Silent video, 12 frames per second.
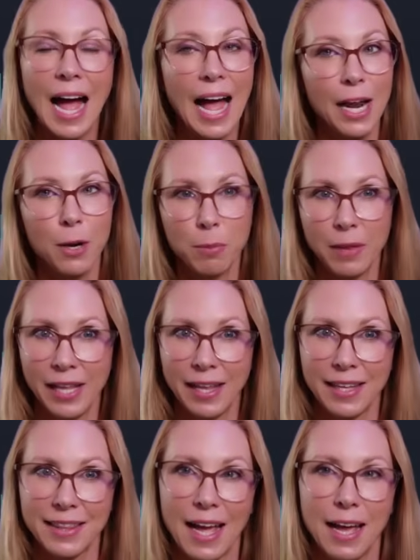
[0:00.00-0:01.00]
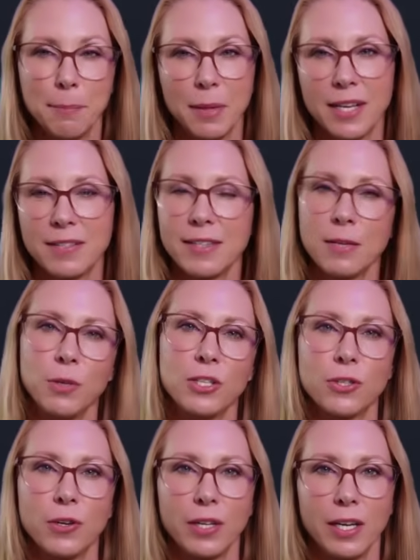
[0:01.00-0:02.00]
I don't play like that because then we
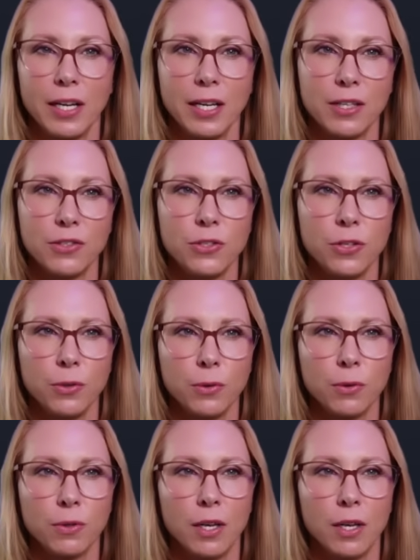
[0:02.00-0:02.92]
start getting into,